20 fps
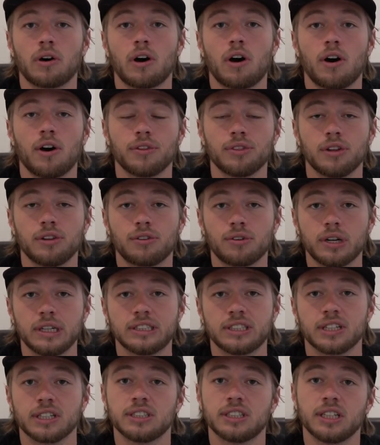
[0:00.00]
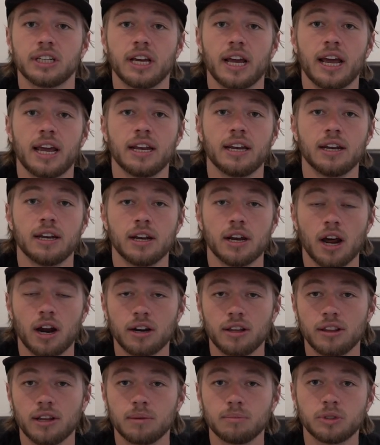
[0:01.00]
on the 360 and none
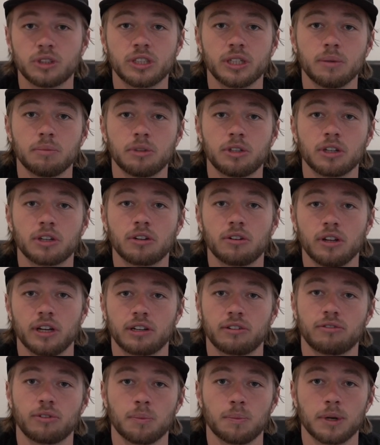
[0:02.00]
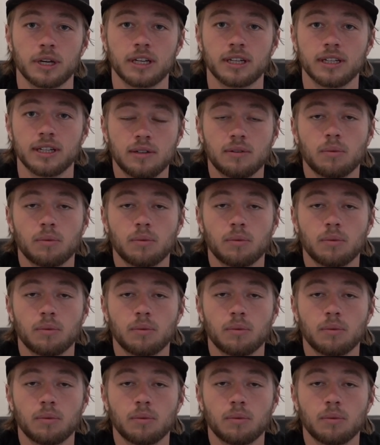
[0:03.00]
of them seemed to click for me.